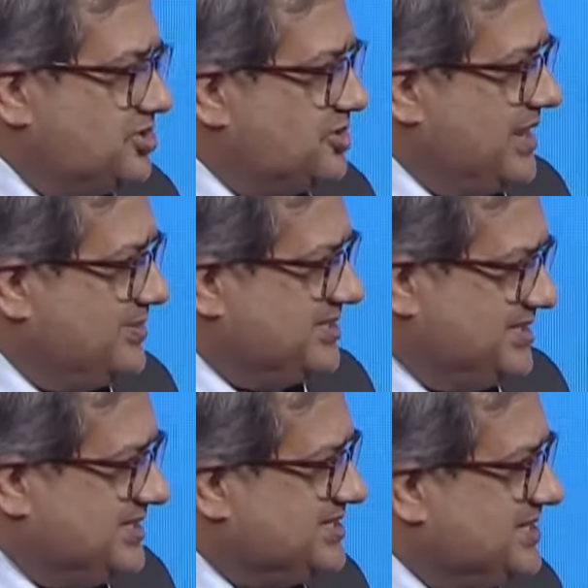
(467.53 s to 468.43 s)
you know, M N
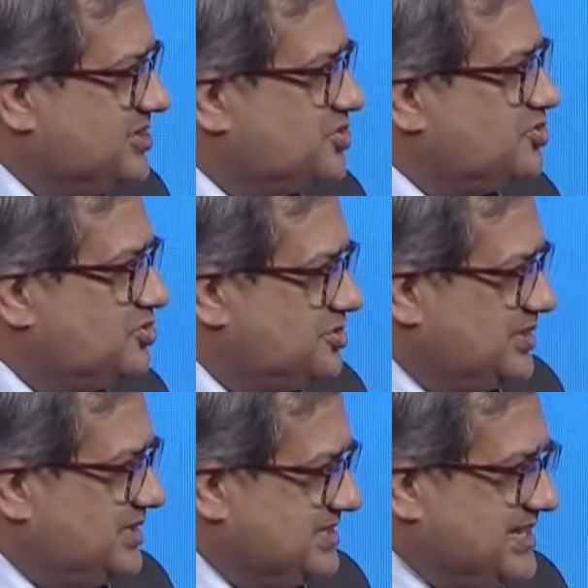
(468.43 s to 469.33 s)
Cs seek to
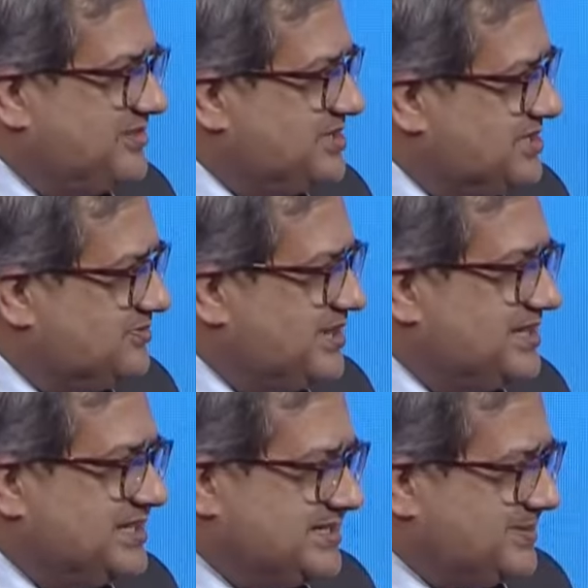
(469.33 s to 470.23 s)
uh, diversify their